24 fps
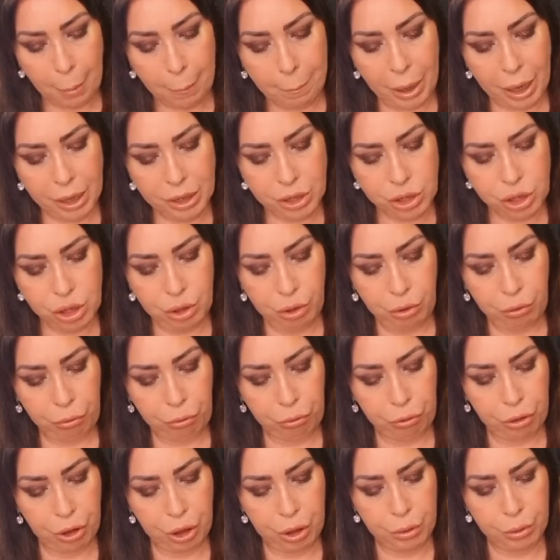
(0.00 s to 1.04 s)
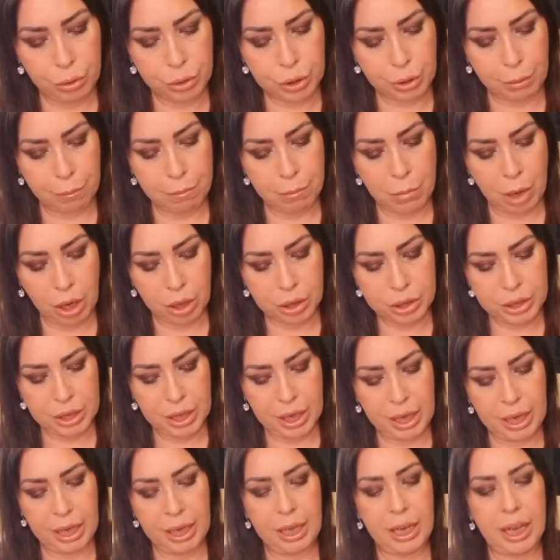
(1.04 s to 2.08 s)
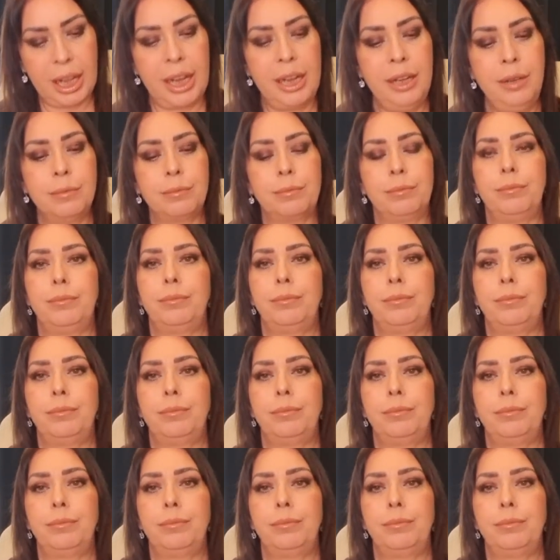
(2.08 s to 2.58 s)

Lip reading: pineapple passion fruit martini.